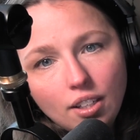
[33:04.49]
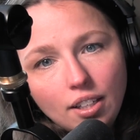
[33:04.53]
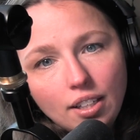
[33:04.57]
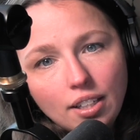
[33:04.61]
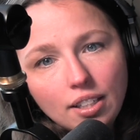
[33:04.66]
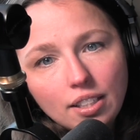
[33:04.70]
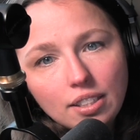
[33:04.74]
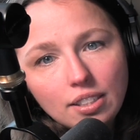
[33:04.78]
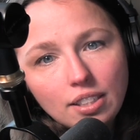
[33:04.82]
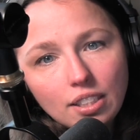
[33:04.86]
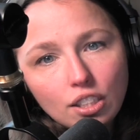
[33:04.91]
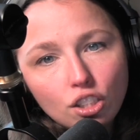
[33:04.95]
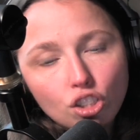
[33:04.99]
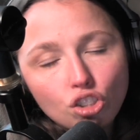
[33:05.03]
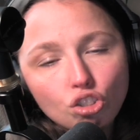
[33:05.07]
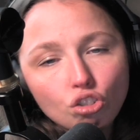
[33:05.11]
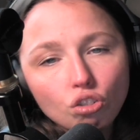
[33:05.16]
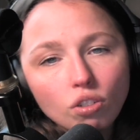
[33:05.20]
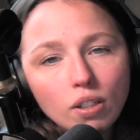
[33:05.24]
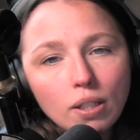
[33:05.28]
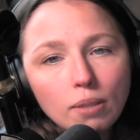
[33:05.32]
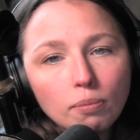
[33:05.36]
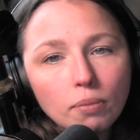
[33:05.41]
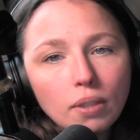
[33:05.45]
is
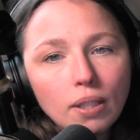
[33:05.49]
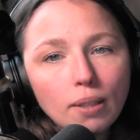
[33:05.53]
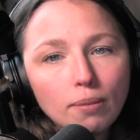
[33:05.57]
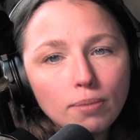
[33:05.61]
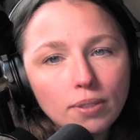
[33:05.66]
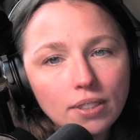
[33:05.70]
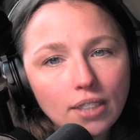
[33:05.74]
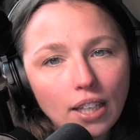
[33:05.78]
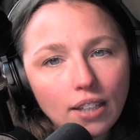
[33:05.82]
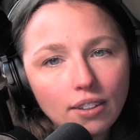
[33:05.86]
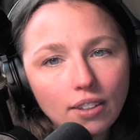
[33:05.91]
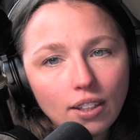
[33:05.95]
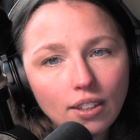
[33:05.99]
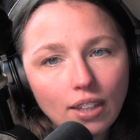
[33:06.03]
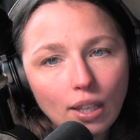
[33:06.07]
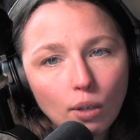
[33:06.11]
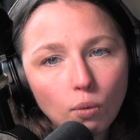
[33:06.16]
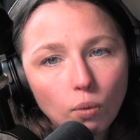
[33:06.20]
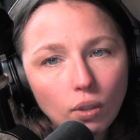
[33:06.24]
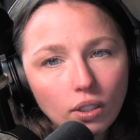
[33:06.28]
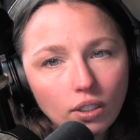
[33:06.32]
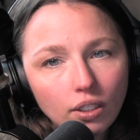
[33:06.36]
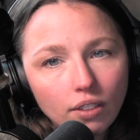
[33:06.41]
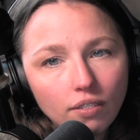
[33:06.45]
extremely upset that
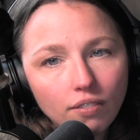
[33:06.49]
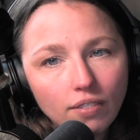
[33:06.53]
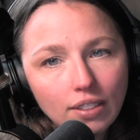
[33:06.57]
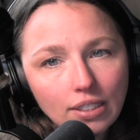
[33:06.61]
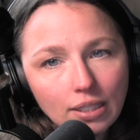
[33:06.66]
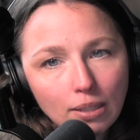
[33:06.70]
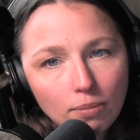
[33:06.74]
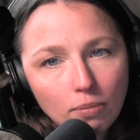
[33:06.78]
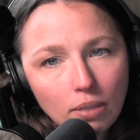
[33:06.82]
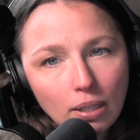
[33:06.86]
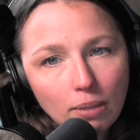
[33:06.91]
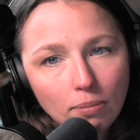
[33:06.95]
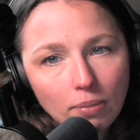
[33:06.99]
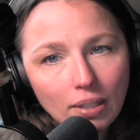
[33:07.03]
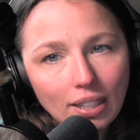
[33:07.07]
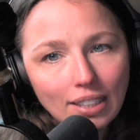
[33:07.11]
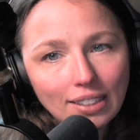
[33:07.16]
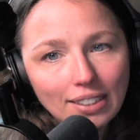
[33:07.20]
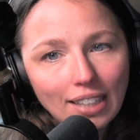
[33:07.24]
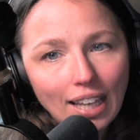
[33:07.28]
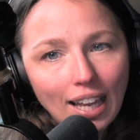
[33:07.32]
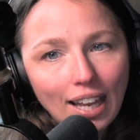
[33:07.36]
they want to visit me because